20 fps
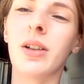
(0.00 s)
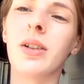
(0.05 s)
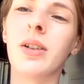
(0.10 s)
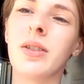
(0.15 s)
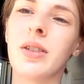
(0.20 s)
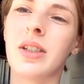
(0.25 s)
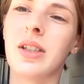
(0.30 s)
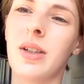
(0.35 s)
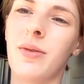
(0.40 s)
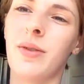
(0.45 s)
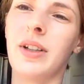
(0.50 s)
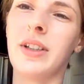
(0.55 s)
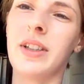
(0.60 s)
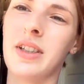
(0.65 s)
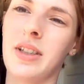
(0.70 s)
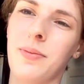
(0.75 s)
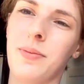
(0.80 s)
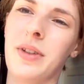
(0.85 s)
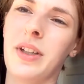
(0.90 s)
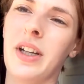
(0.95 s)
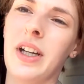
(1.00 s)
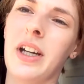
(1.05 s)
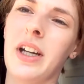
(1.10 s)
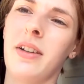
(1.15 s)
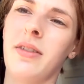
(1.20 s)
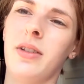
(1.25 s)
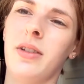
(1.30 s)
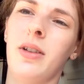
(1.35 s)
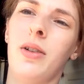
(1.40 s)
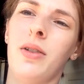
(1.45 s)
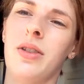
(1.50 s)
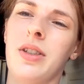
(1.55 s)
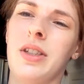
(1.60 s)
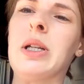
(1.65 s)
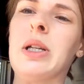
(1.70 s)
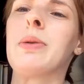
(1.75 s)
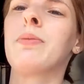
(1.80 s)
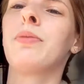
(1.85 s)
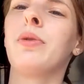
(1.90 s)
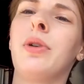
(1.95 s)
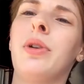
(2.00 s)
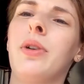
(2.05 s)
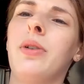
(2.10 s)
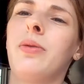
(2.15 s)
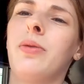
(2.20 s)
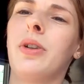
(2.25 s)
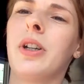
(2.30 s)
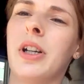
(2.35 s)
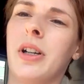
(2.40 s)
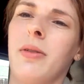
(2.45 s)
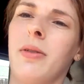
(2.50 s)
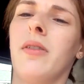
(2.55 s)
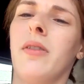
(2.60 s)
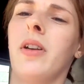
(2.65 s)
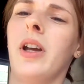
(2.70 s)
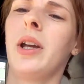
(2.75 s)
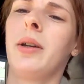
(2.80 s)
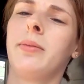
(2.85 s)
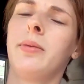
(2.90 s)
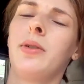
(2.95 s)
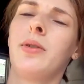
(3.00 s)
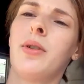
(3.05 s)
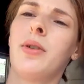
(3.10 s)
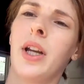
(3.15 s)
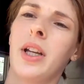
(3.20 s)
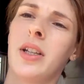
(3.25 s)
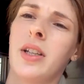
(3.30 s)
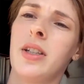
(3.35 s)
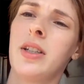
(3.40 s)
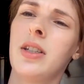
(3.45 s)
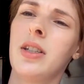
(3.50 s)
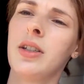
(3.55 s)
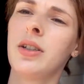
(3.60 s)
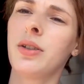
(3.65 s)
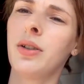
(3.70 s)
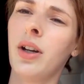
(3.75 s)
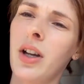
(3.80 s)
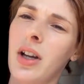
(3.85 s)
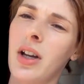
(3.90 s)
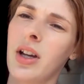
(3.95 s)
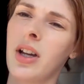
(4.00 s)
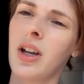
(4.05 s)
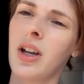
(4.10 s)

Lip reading: Close the vents up there. I have a little sample of what I am going to do.